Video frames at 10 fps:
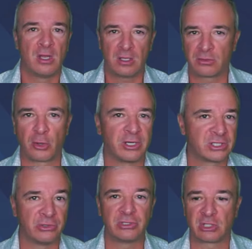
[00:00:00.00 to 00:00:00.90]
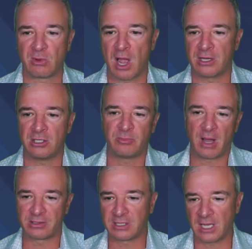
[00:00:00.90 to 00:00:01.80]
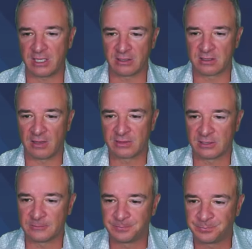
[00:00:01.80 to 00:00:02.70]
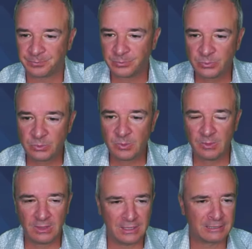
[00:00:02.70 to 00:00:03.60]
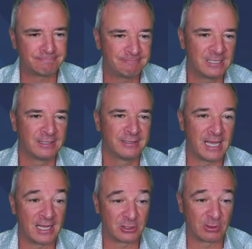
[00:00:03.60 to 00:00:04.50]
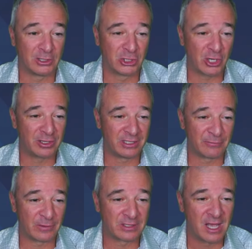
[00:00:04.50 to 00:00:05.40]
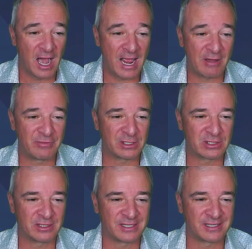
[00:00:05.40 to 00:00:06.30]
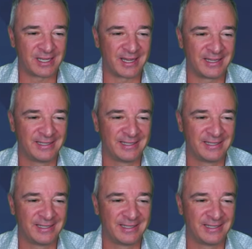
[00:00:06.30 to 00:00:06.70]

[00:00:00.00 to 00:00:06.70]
30 students around you bouncing ideas off. So, um, yeah, I just wanted to show you the difference. I have this this uh,